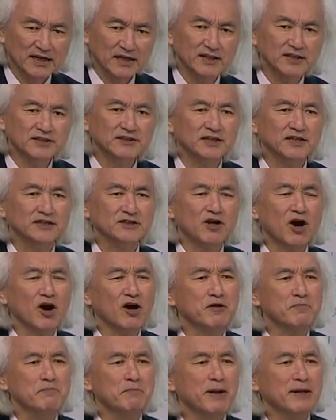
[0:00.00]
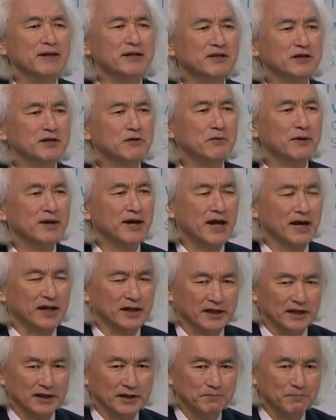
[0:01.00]
This is augmented
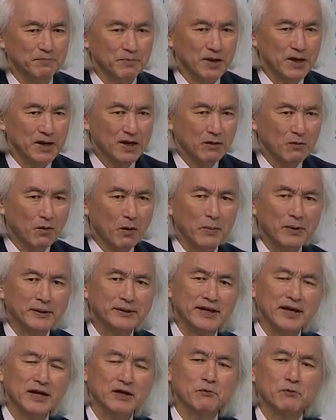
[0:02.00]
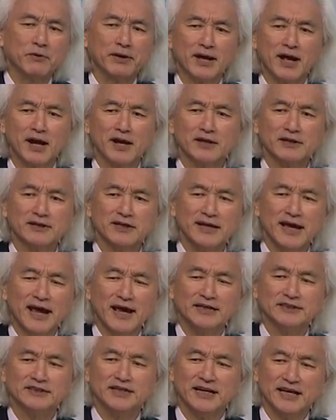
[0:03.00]
reality, where we take reality
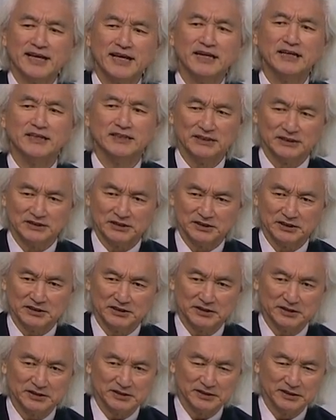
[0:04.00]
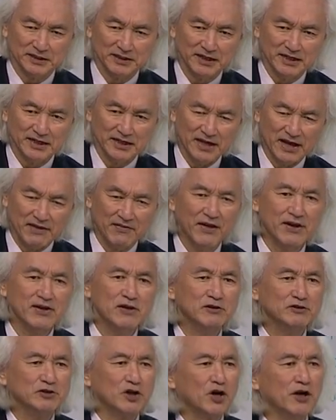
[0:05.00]
as it is and then
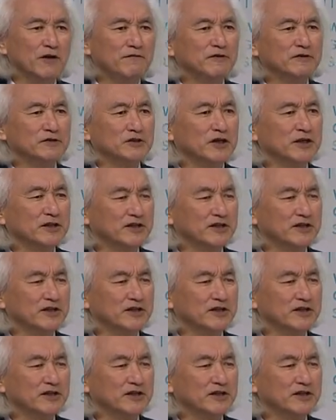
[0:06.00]
use artificial